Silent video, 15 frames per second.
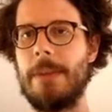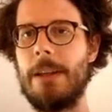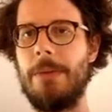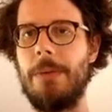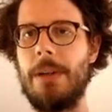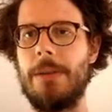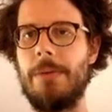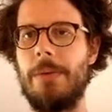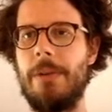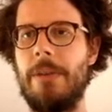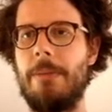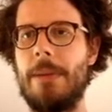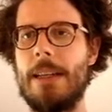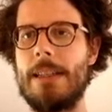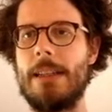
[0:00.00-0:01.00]
what we
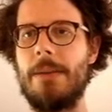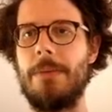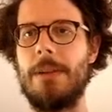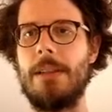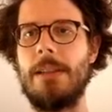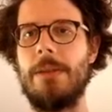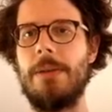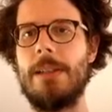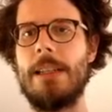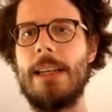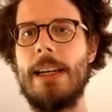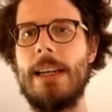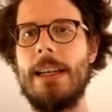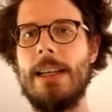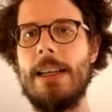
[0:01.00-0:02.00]
replace it with. So we
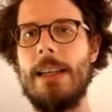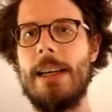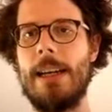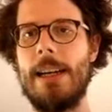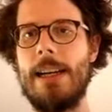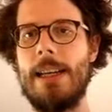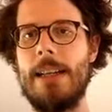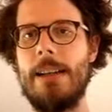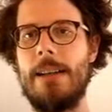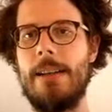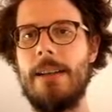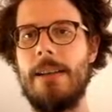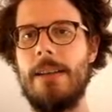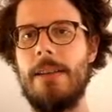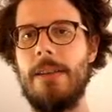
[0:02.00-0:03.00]
say and
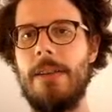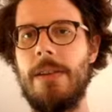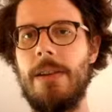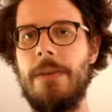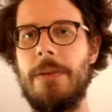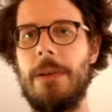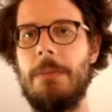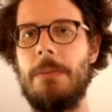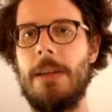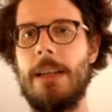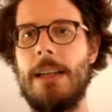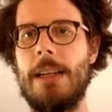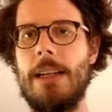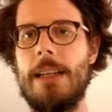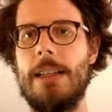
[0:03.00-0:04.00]
a
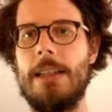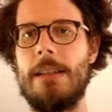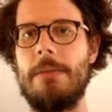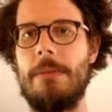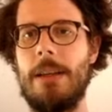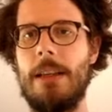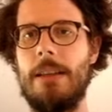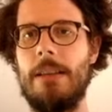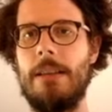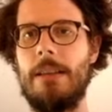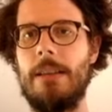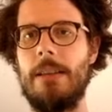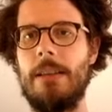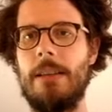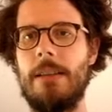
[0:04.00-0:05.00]
replacement.
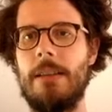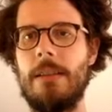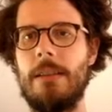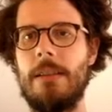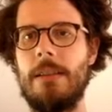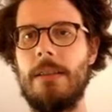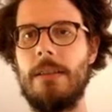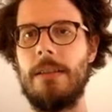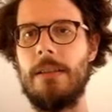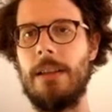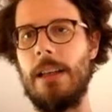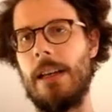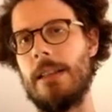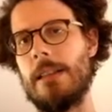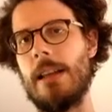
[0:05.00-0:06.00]

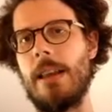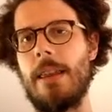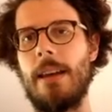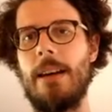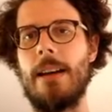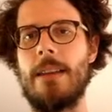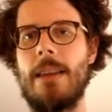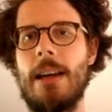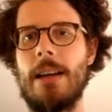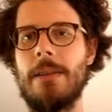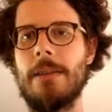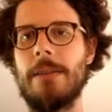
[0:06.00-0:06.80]
Yeah, something like that.